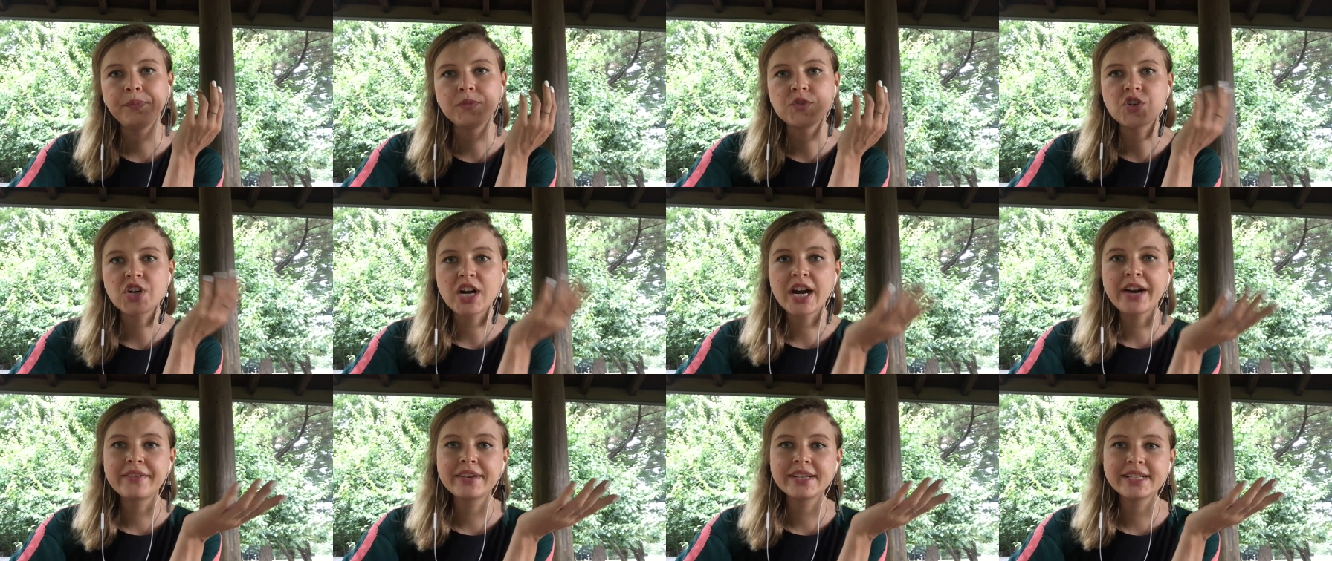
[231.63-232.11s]

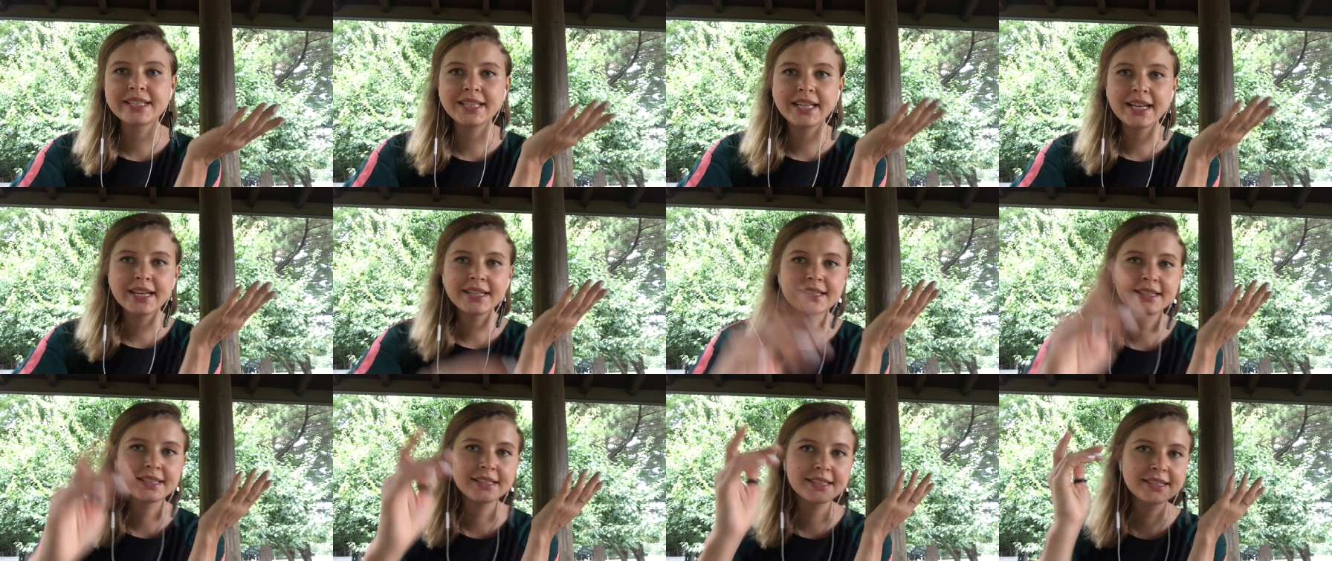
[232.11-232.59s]
driver's
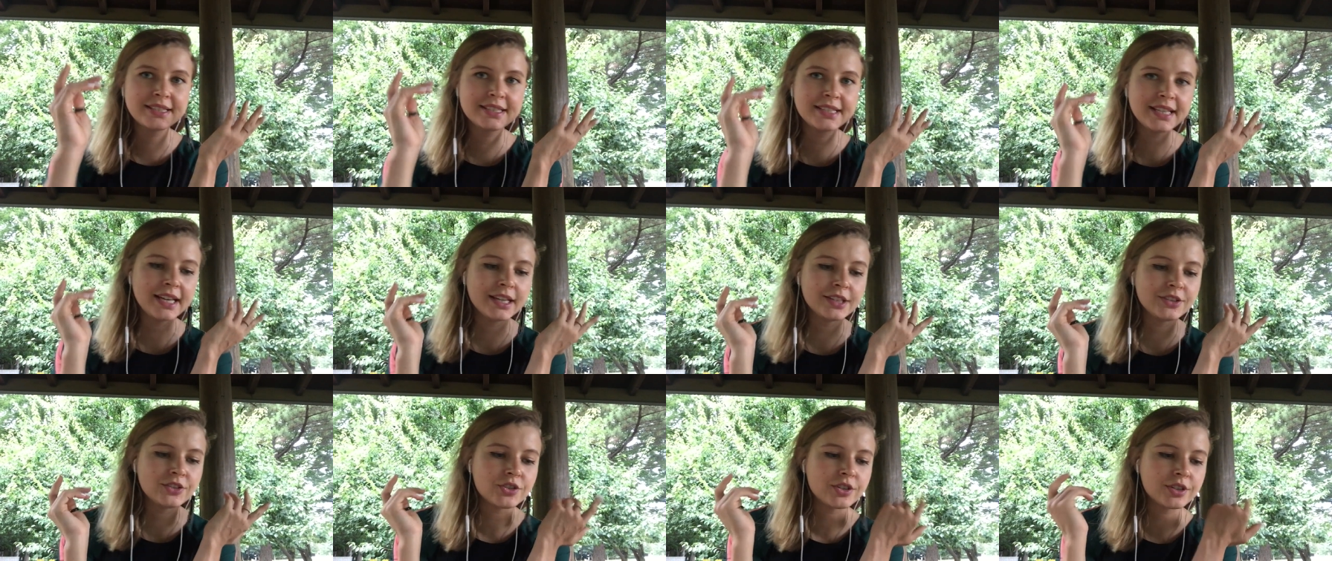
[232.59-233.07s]
license
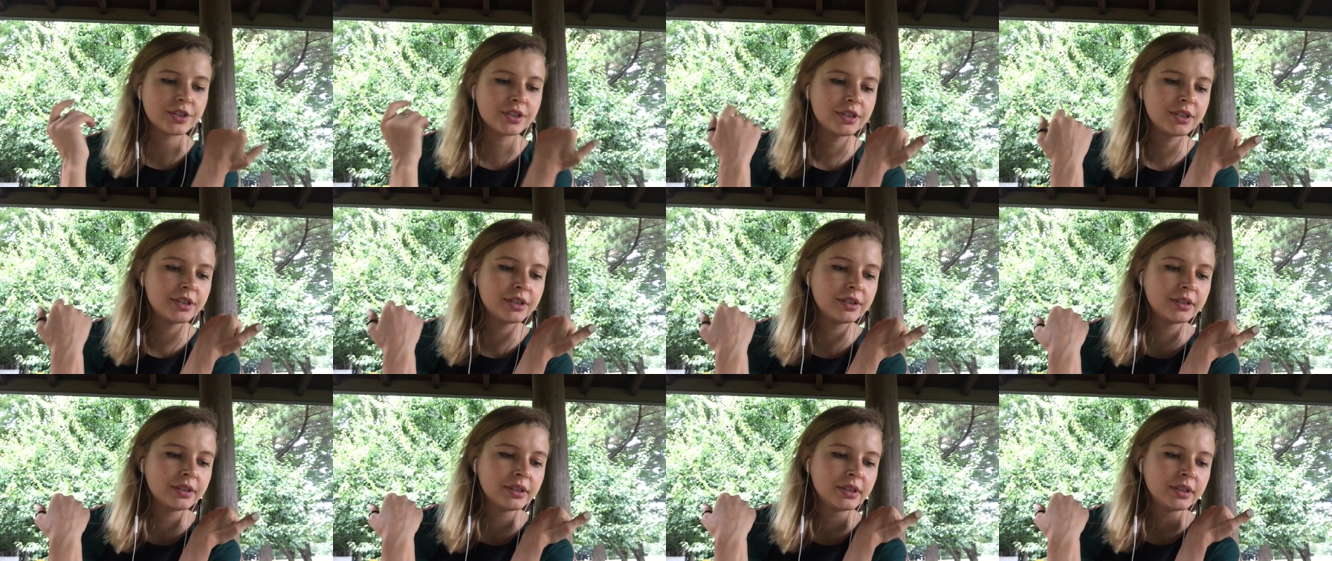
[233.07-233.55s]

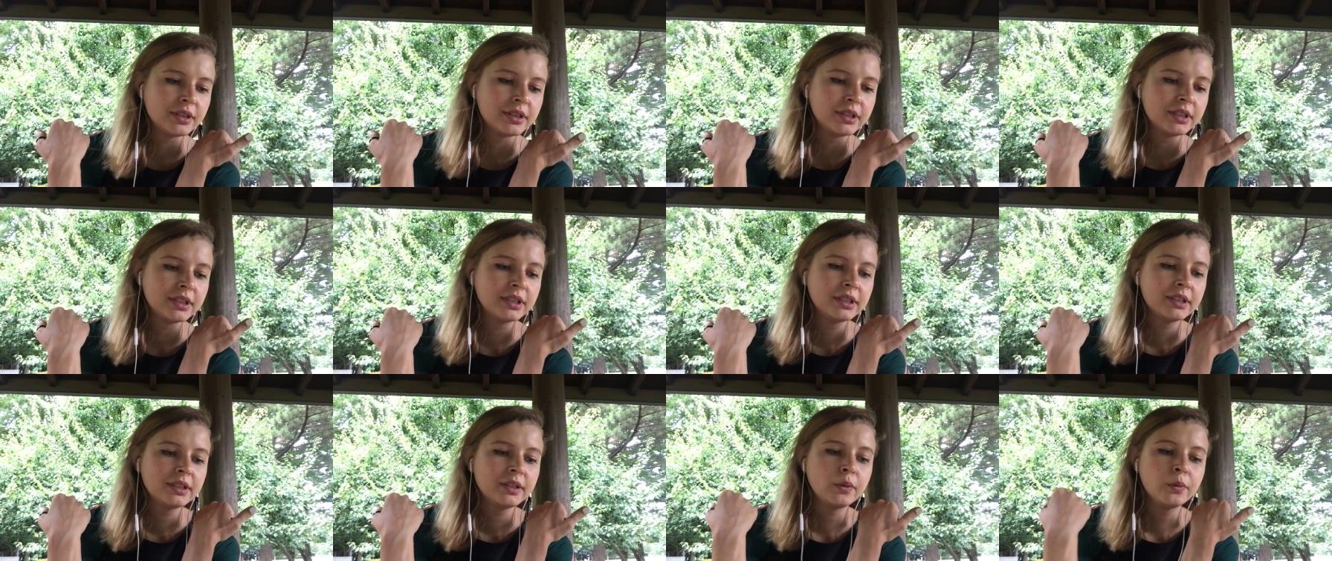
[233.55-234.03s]
center,
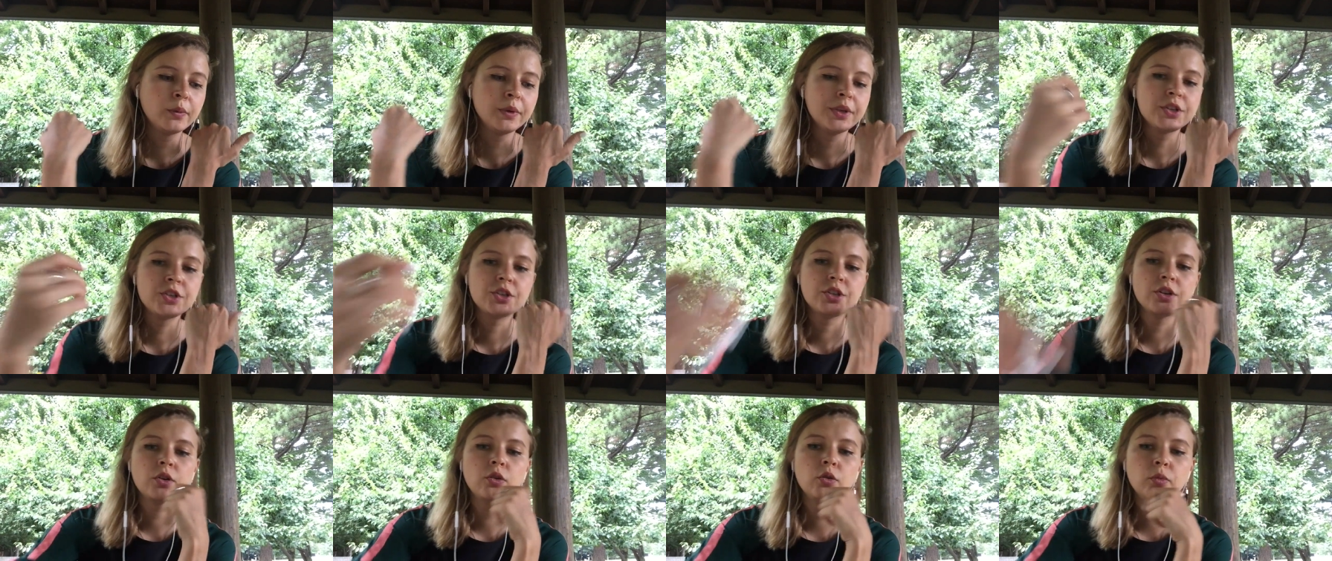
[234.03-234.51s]

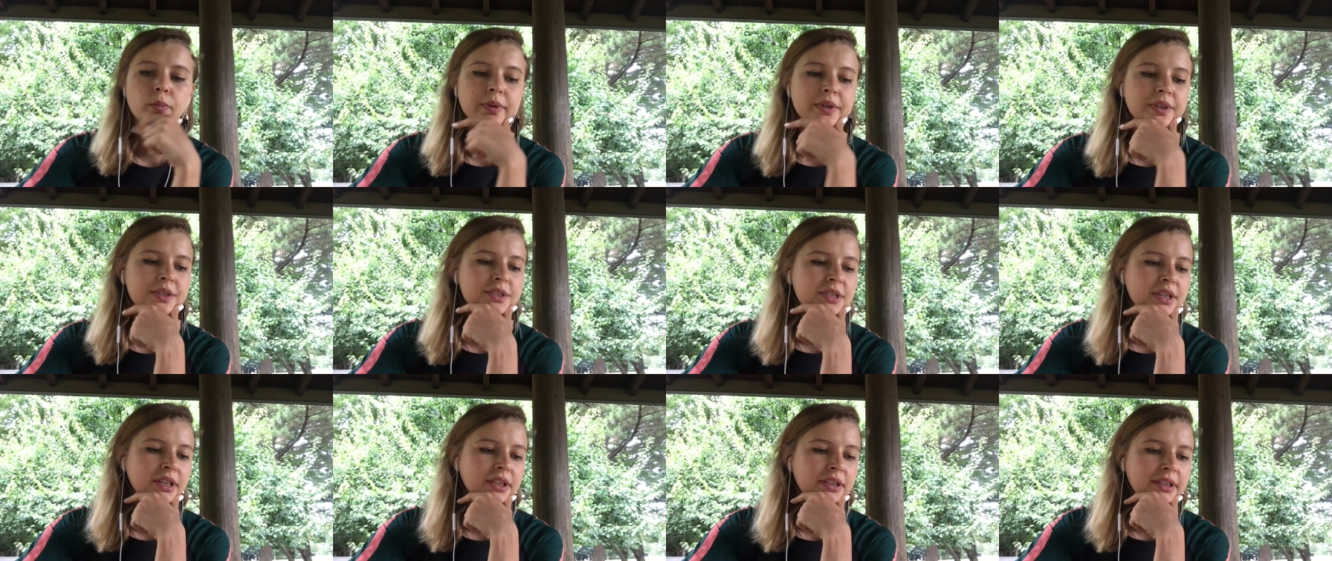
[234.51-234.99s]
which
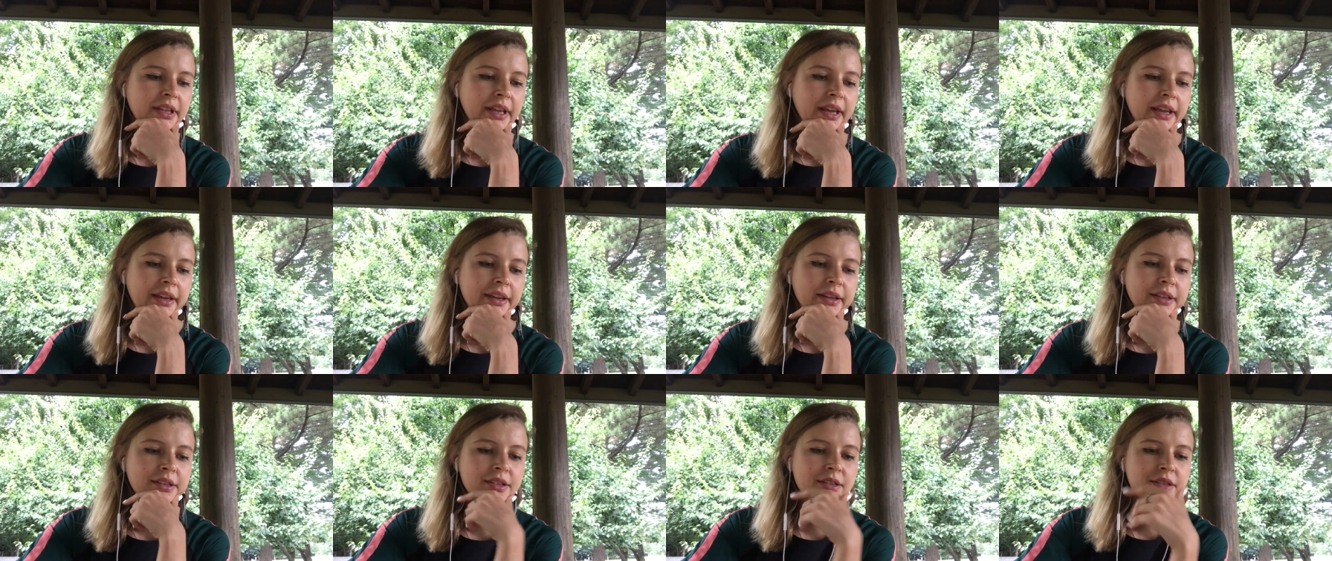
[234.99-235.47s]
opens at
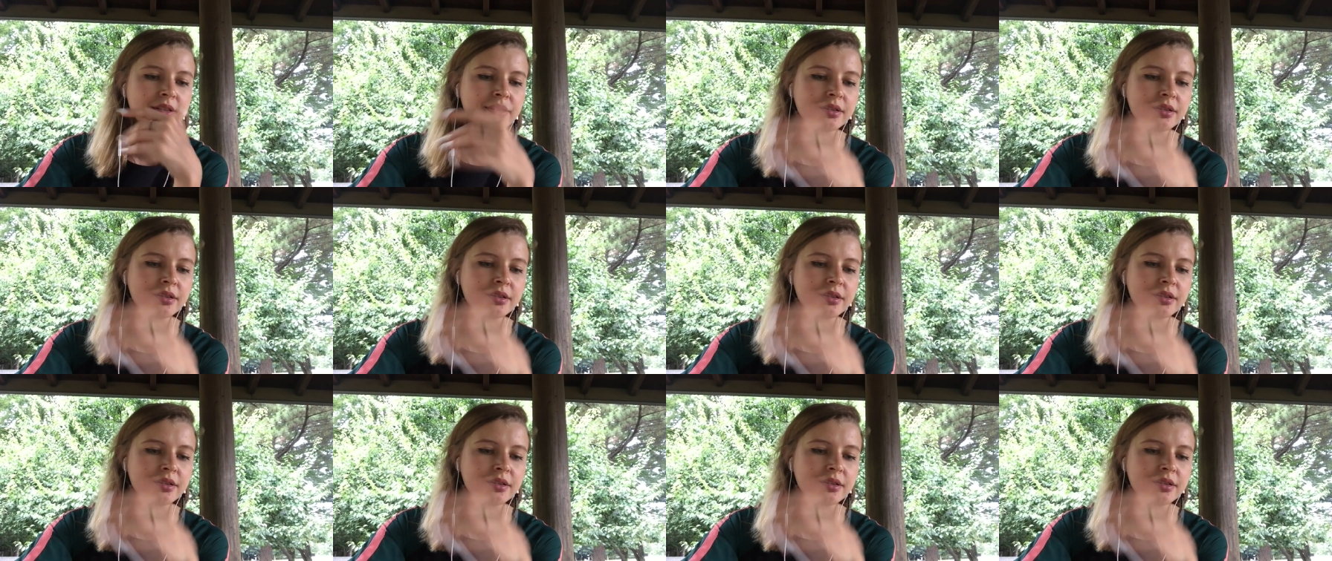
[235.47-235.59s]
8.